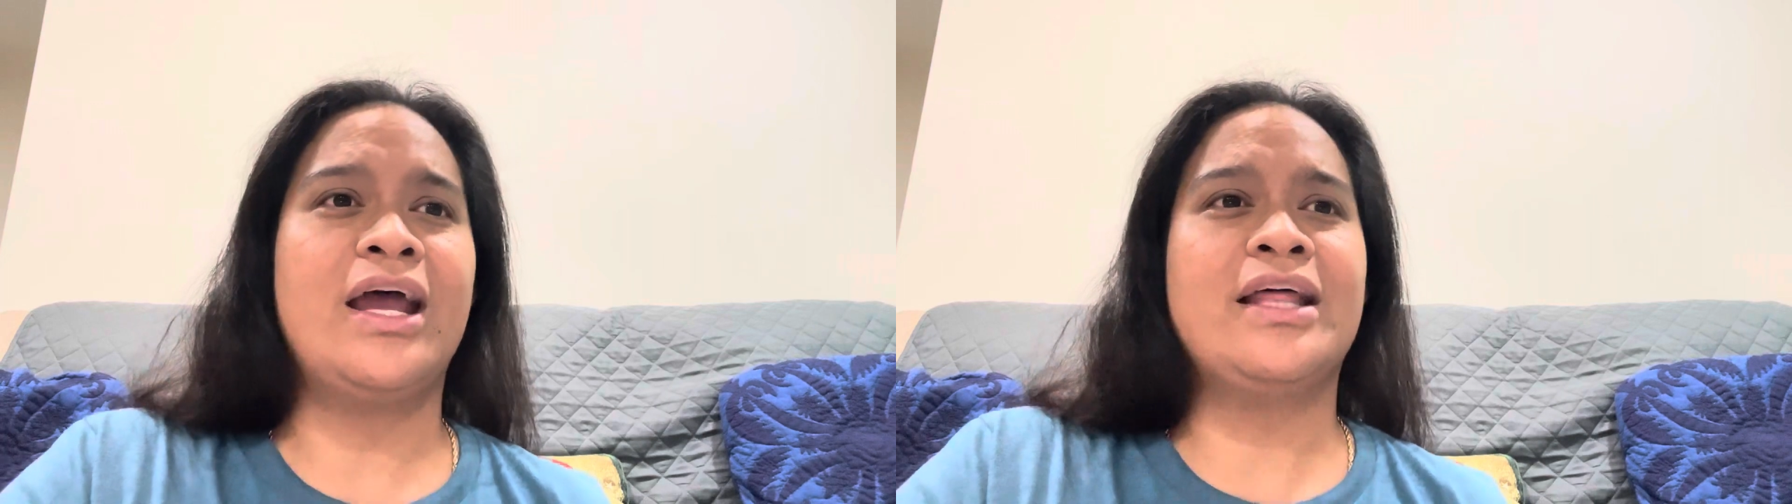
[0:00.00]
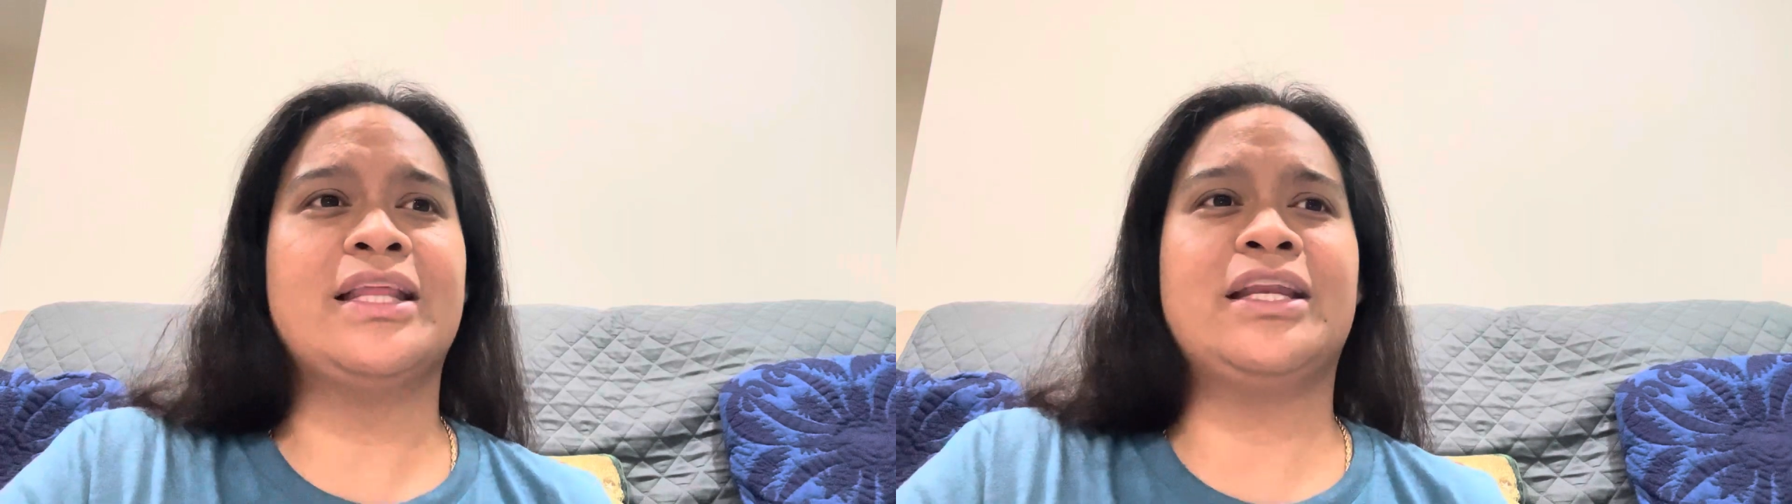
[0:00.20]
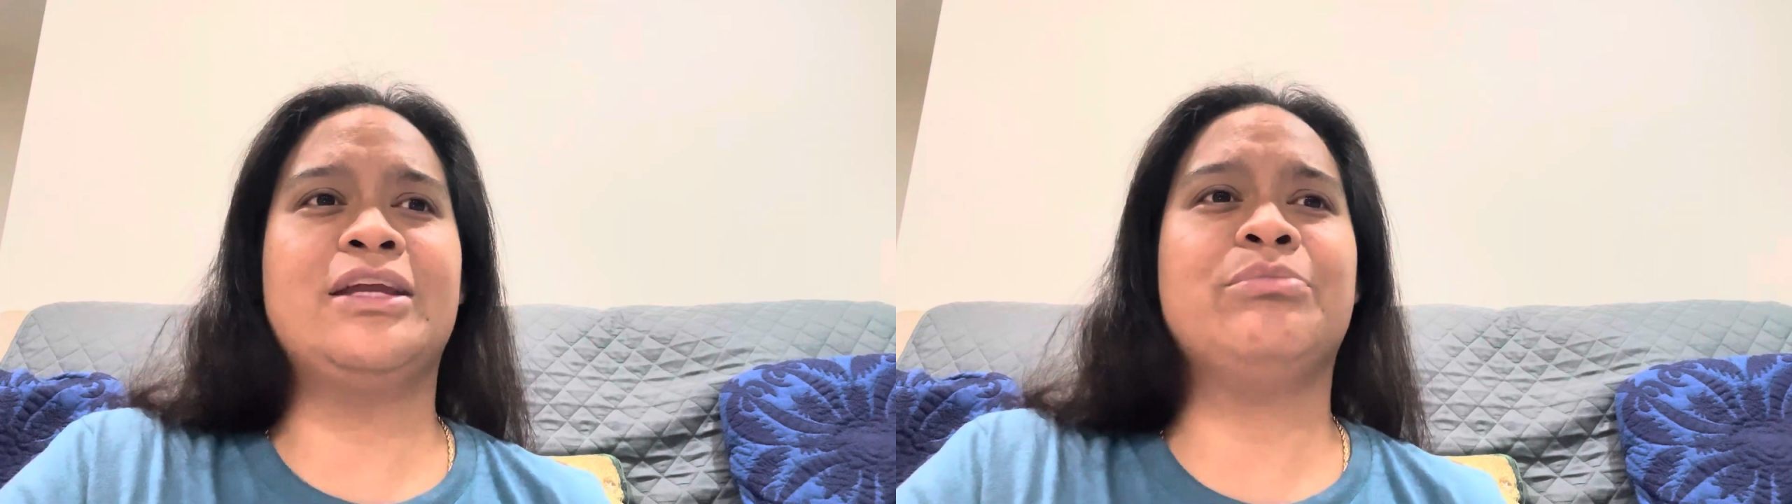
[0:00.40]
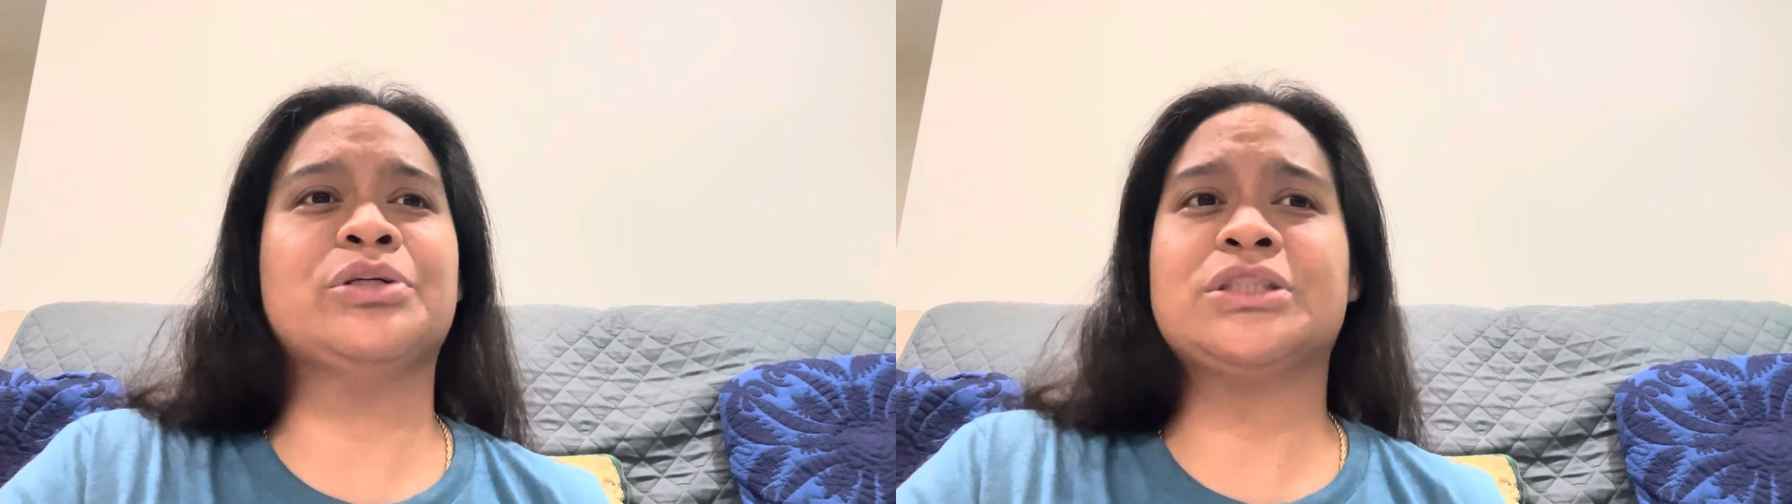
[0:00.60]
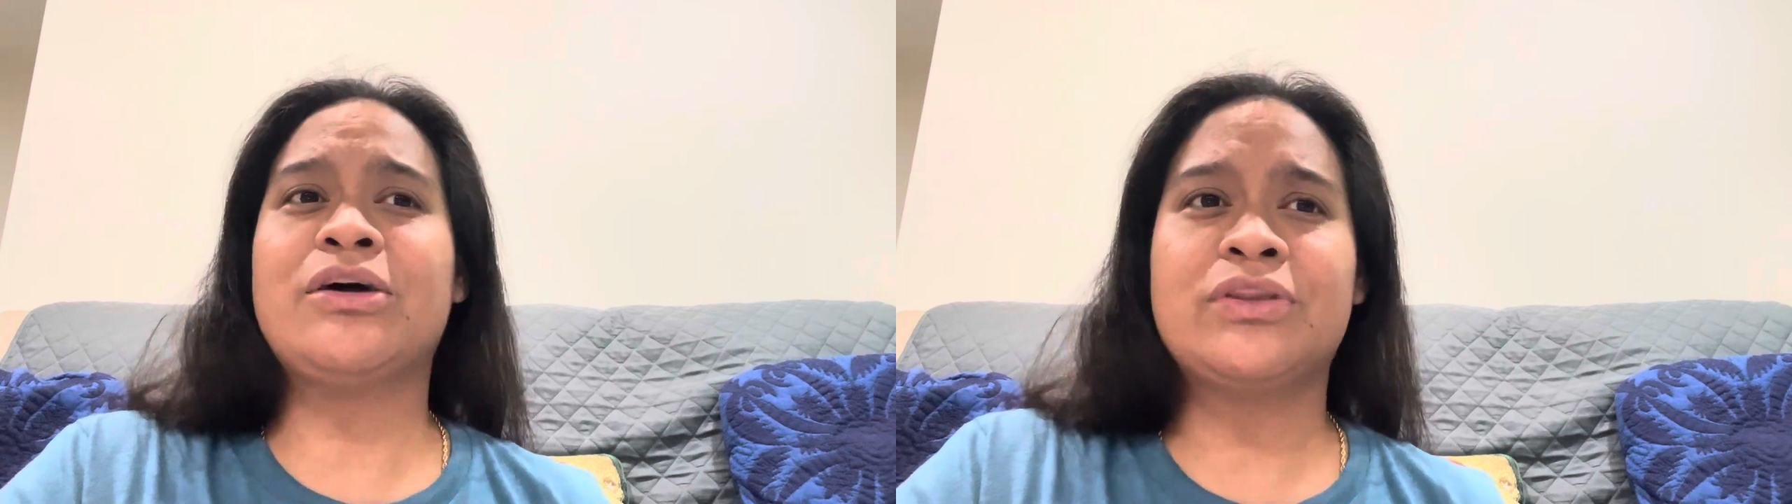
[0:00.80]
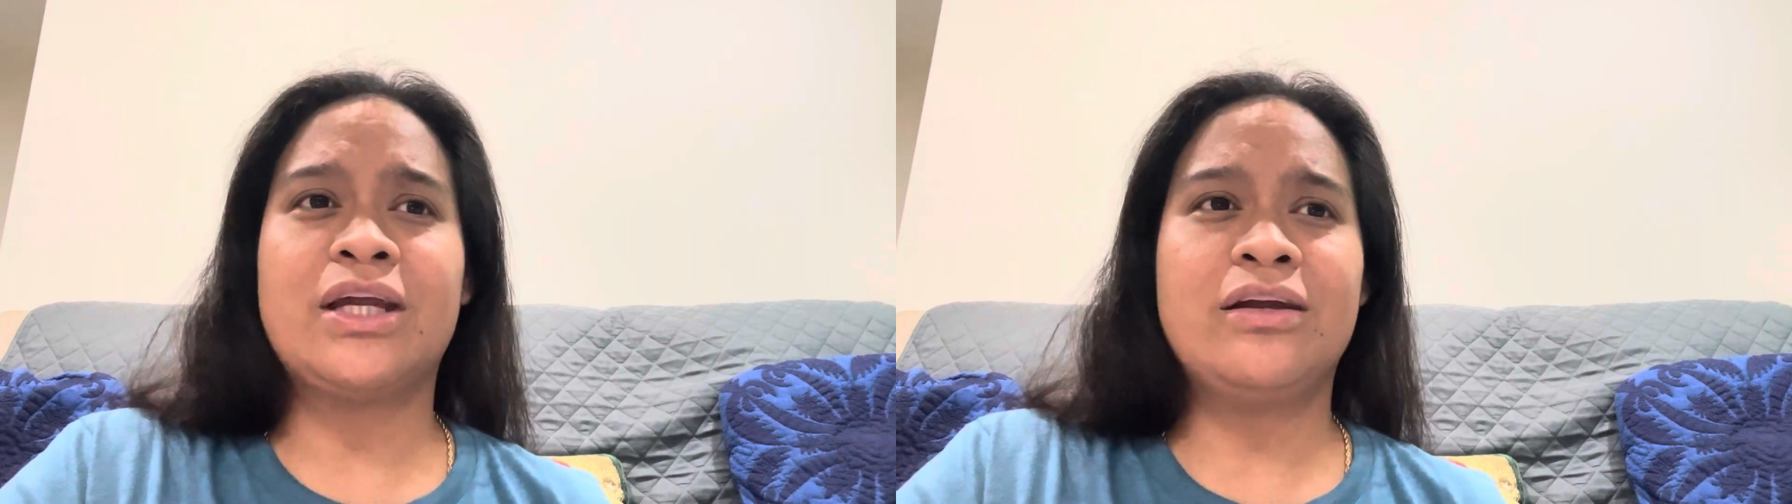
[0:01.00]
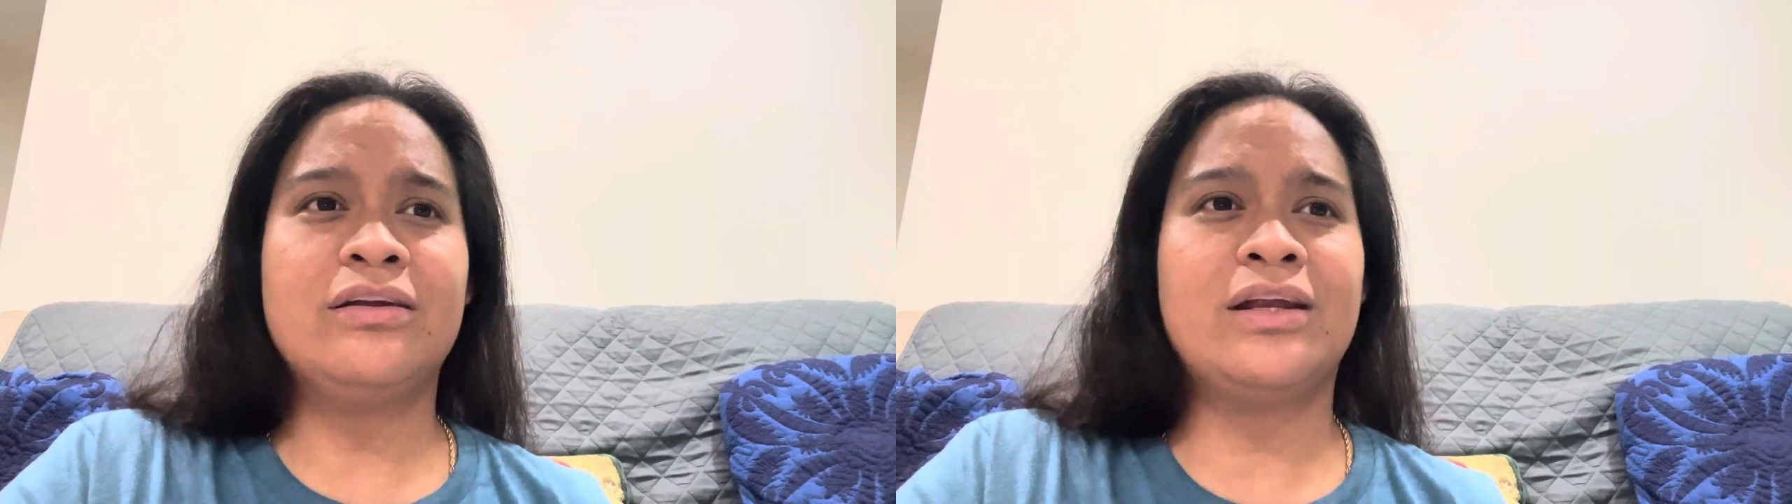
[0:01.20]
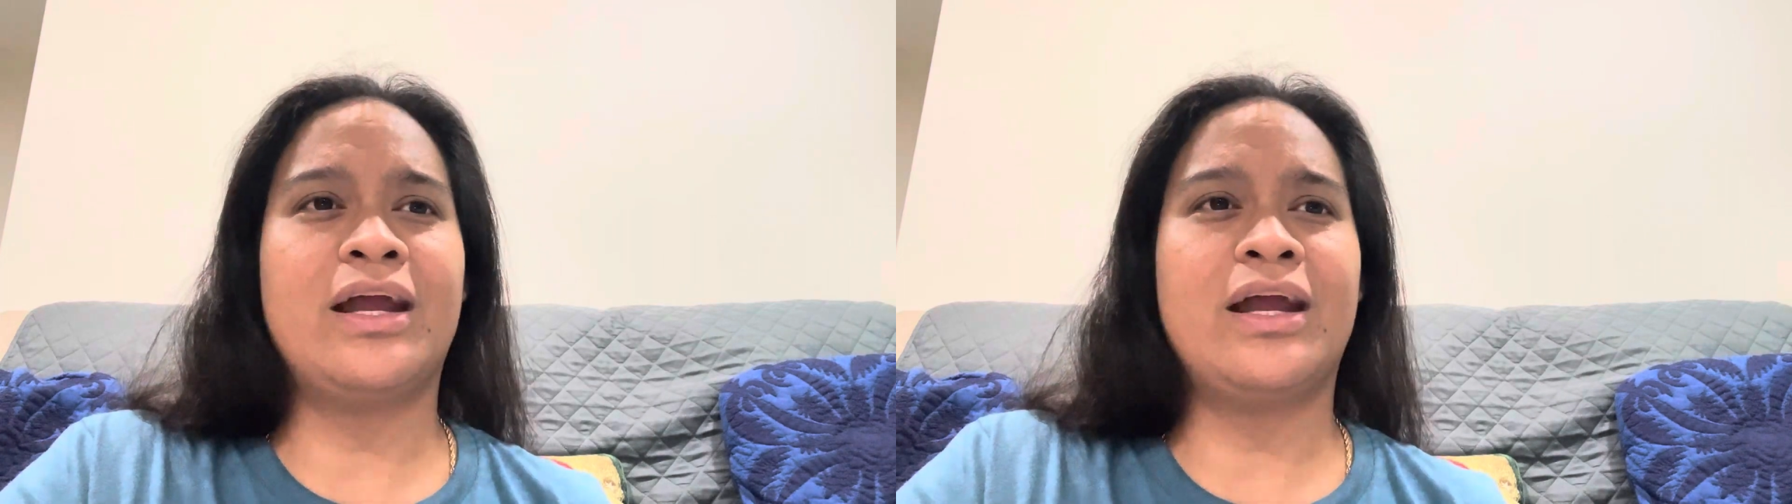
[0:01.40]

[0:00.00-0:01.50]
that he puts out there.